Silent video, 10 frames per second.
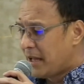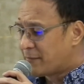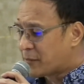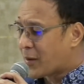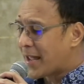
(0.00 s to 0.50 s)

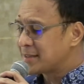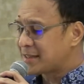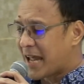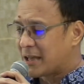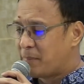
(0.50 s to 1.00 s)
If
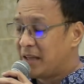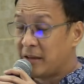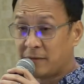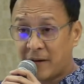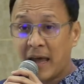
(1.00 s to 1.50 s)
Christ had been
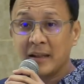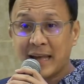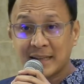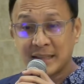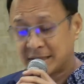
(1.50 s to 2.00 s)
defiled
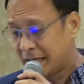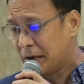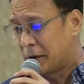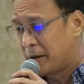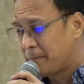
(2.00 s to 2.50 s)
as a
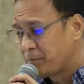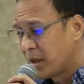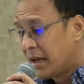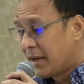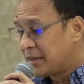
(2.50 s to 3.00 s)
sinner,
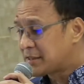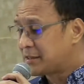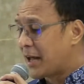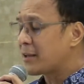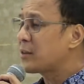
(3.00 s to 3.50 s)
his
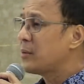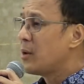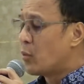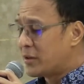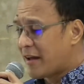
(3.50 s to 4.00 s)
death
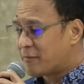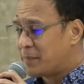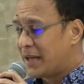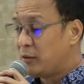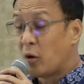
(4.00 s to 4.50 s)
would
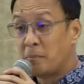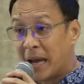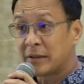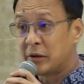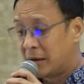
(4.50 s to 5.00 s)
have been no
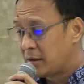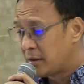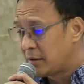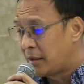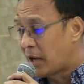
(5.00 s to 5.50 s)
better
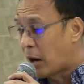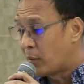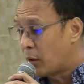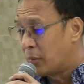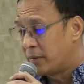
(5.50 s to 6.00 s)
than
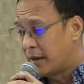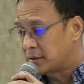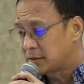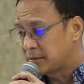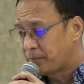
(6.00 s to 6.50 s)
our own
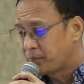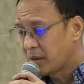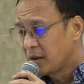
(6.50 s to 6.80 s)
deaths.